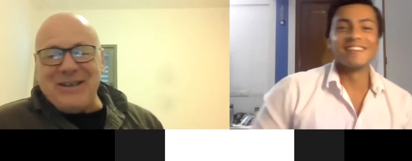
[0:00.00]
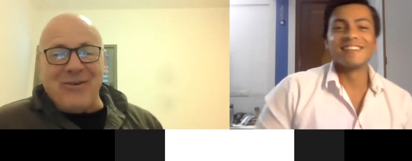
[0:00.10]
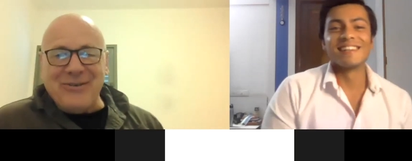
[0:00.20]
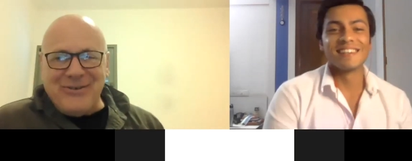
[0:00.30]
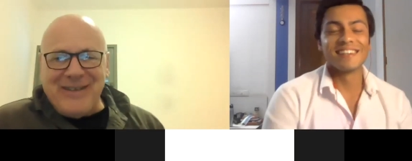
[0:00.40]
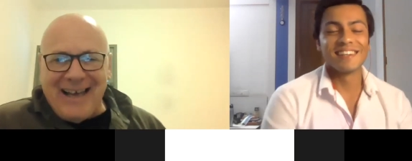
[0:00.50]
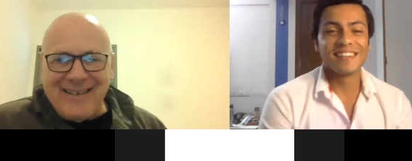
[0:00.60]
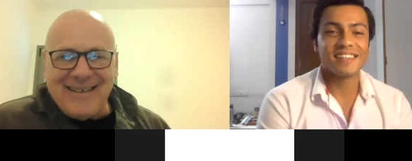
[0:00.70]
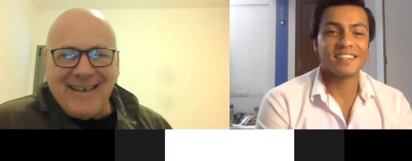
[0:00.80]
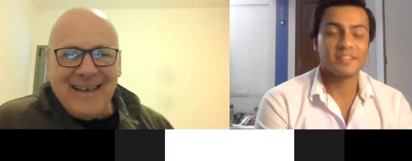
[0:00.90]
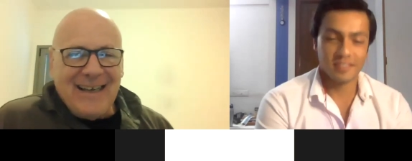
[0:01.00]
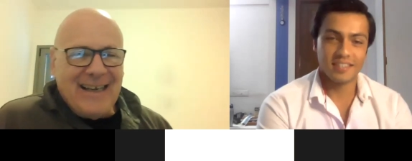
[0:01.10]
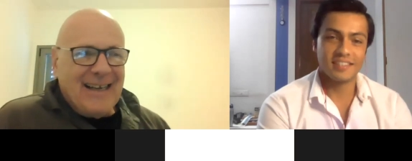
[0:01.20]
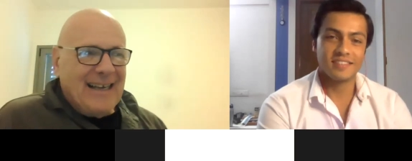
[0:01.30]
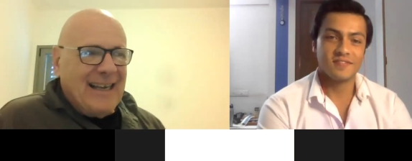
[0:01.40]
Speaker 1: We don't do that.
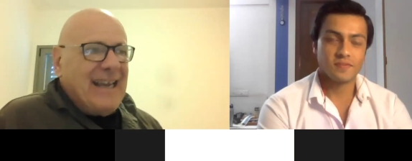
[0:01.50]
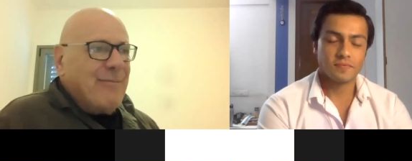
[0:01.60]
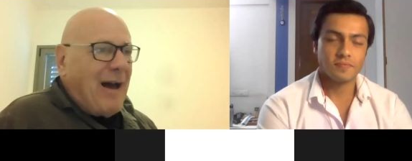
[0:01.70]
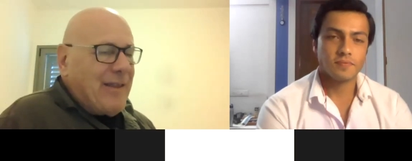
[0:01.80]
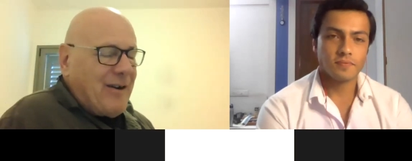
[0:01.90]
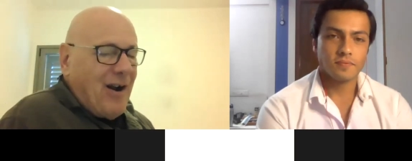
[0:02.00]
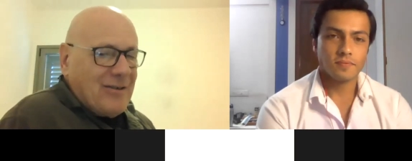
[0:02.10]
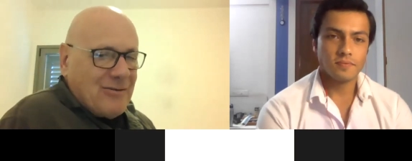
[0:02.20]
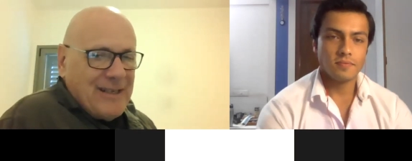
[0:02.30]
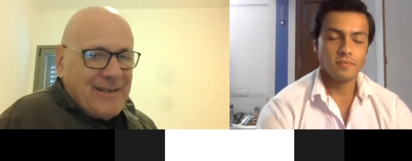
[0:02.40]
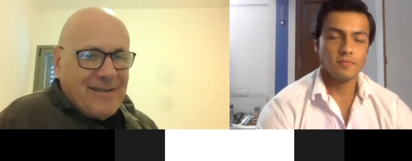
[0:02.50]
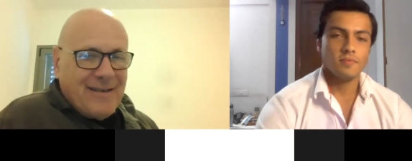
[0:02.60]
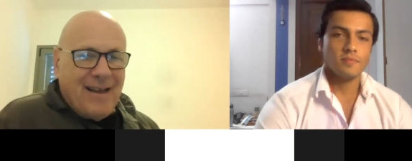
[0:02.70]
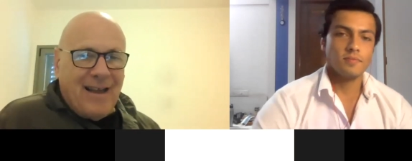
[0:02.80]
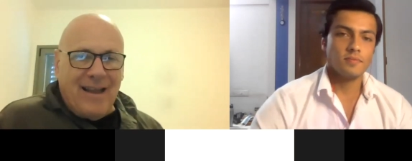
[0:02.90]
Okay. In other countries,
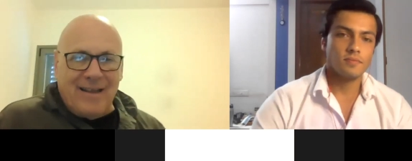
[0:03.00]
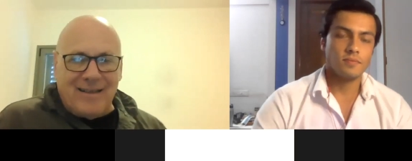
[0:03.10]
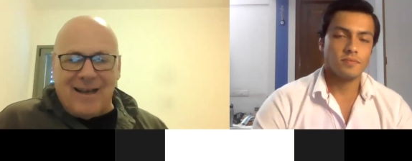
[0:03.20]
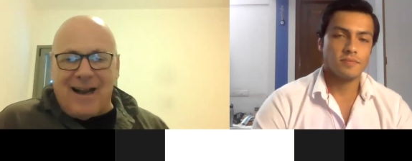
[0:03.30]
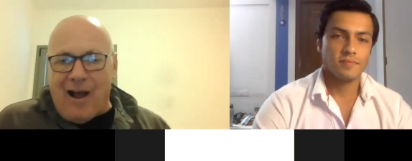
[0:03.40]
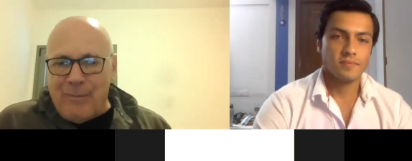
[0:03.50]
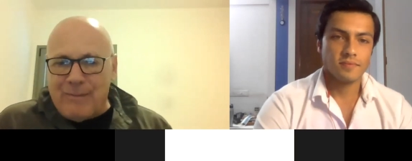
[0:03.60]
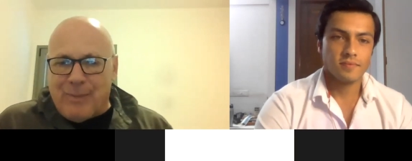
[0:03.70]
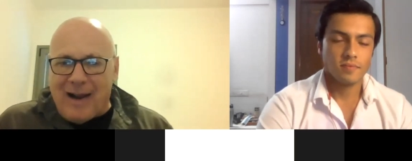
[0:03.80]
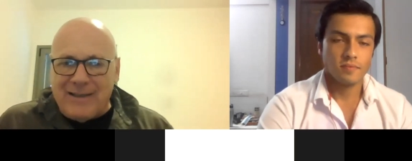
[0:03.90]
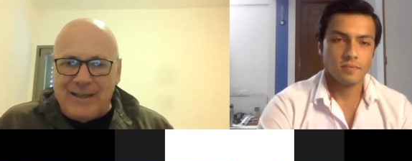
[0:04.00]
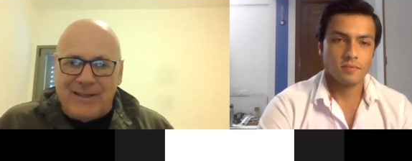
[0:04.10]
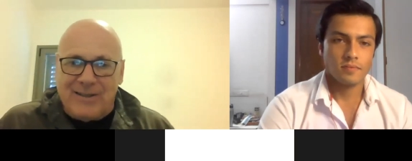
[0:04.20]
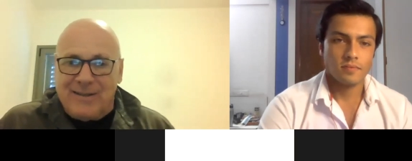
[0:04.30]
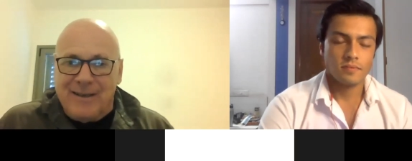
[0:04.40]
it's a common
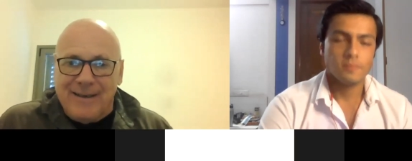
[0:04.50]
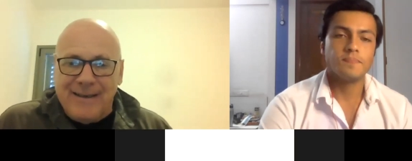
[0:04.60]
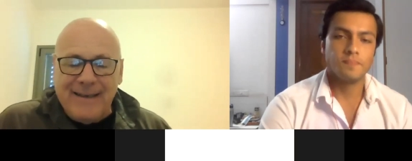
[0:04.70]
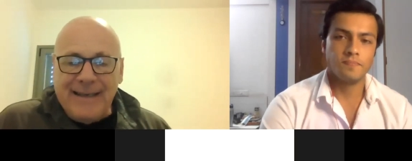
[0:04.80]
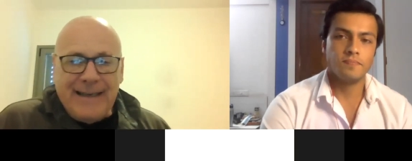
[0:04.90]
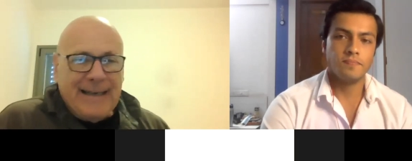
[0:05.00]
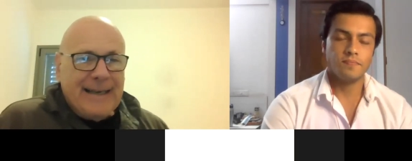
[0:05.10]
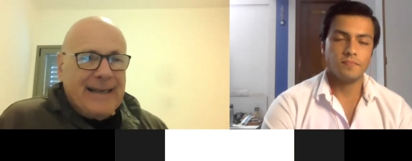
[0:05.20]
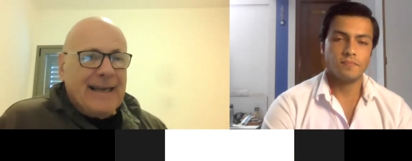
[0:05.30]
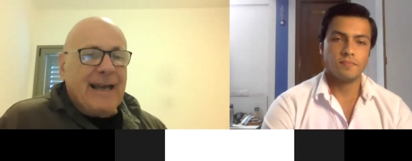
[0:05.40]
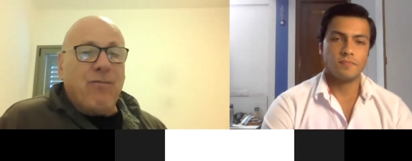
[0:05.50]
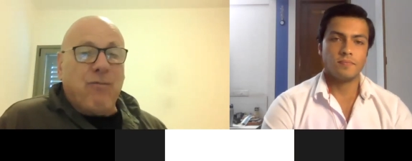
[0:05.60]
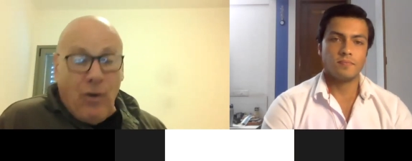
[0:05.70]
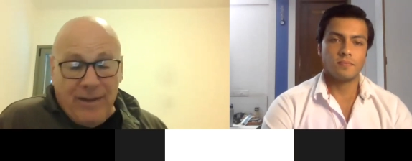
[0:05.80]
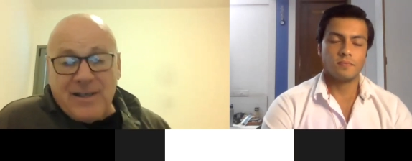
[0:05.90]
practice uh,
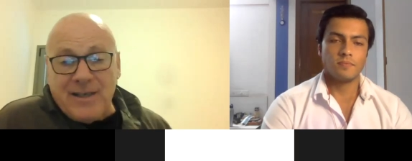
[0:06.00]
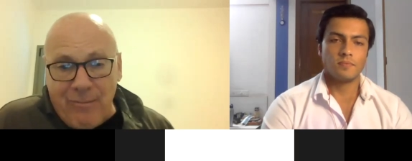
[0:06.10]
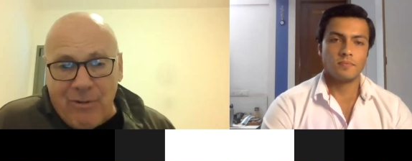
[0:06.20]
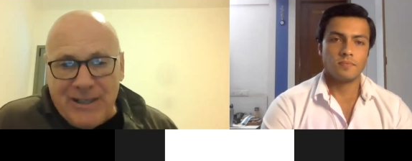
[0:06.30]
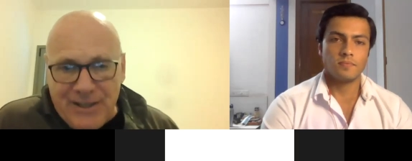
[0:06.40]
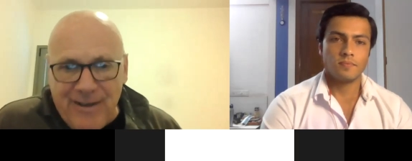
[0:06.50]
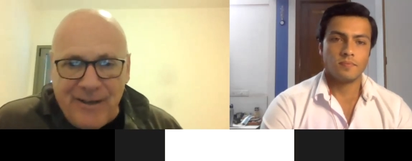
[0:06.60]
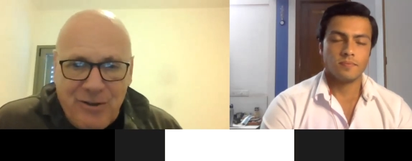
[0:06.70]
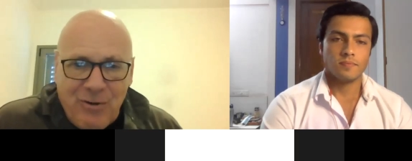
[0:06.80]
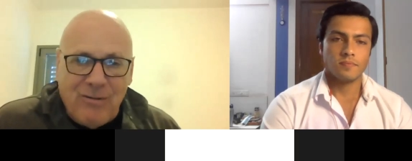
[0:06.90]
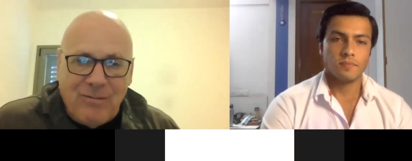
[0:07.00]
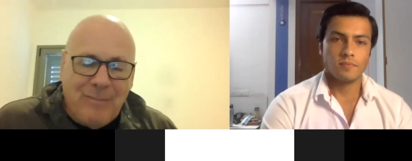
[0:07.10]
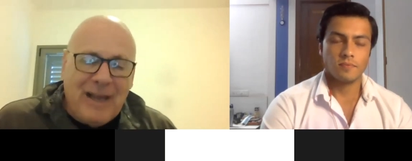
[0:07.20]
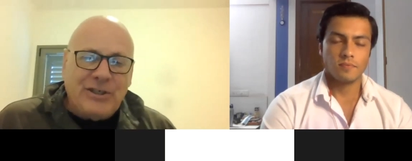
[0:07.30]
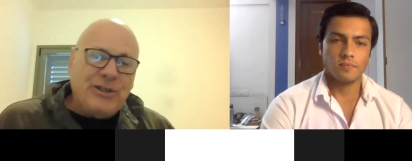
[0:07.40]
for the same reason that you
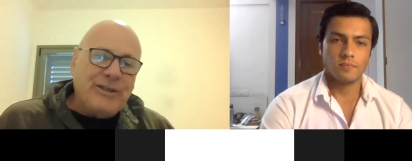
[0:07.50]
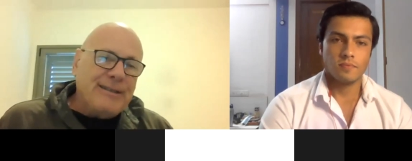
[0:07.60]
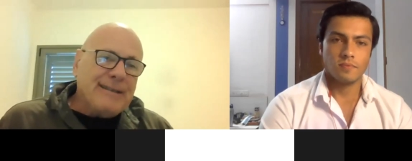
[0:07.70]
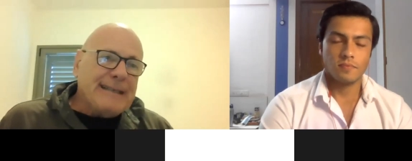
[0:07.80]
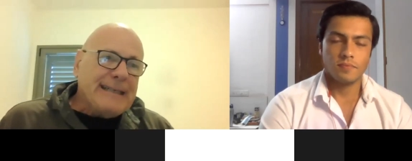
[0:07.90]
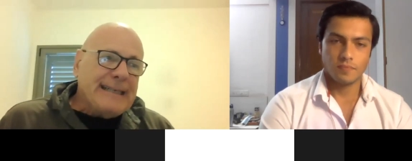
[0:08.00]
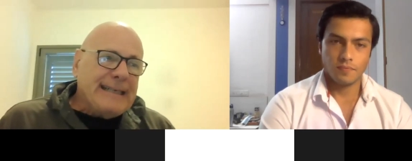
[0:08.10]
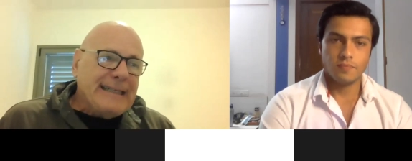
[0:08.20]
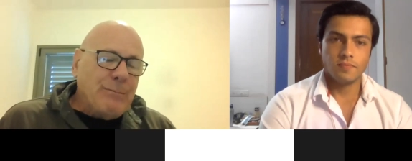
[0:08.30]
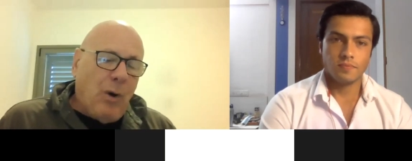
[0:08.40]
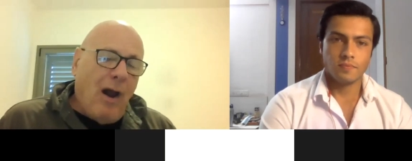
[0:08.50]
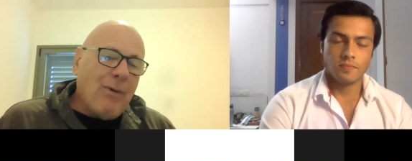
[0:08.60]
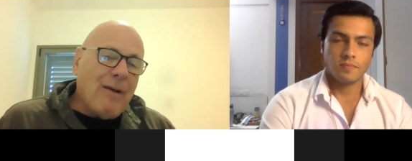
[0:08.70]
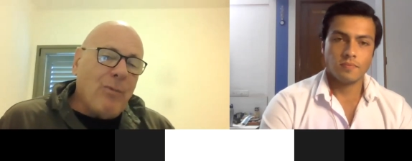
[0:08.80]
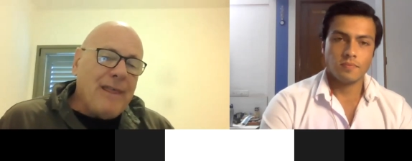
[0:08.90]
mentioned. The
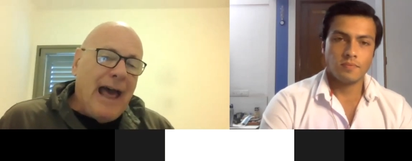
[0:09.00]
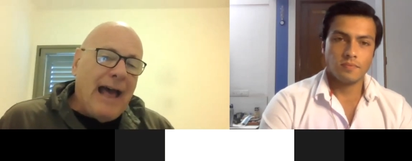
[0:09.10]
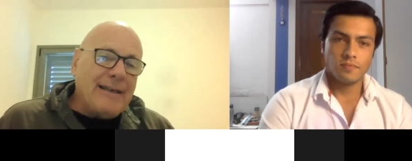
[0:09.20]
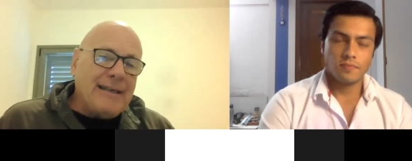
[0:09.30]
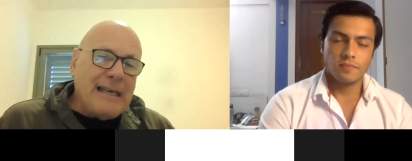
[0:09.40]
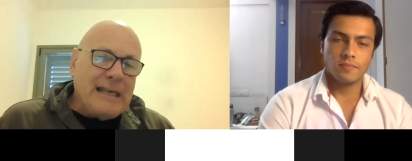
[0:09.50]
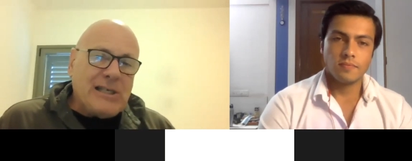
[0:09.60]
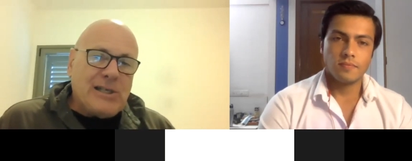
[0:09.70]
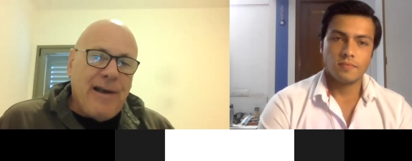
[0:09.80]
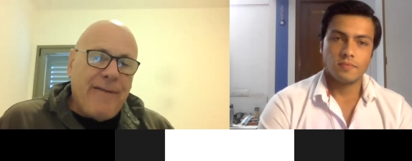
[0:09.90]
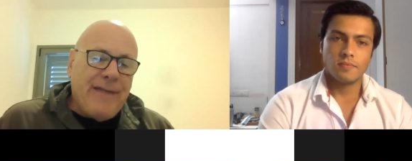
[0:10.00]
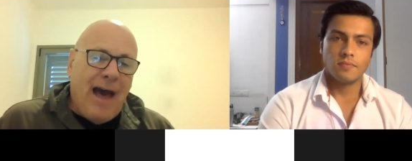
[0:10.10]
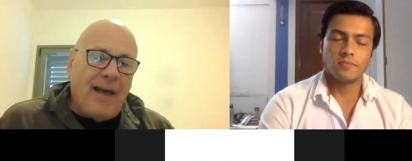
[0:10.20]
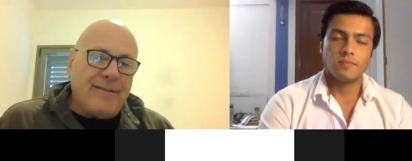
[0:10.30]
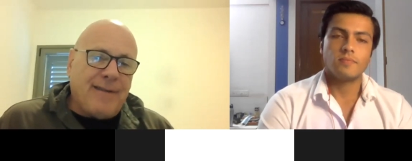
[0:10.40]
problem with that is
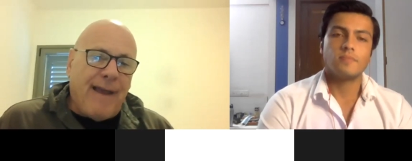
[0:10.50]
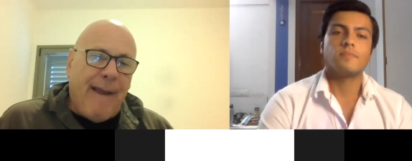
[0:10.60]
that